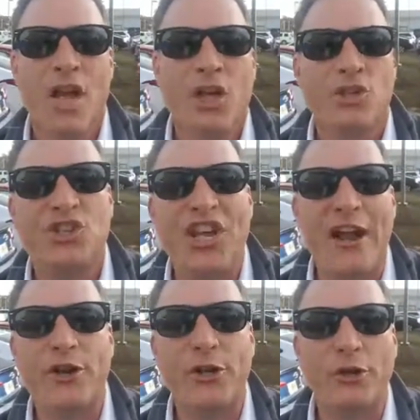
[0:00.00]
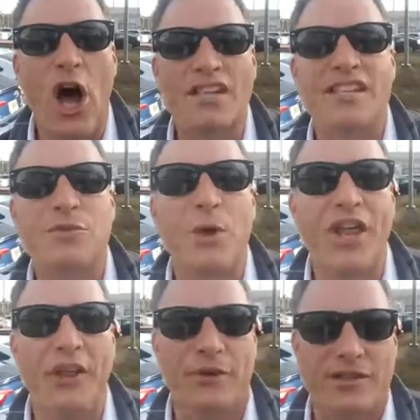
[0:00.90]
share your losses with
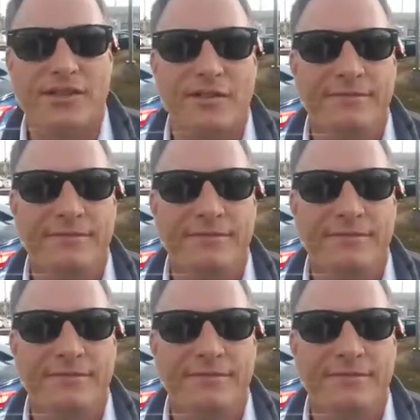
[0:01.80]
others.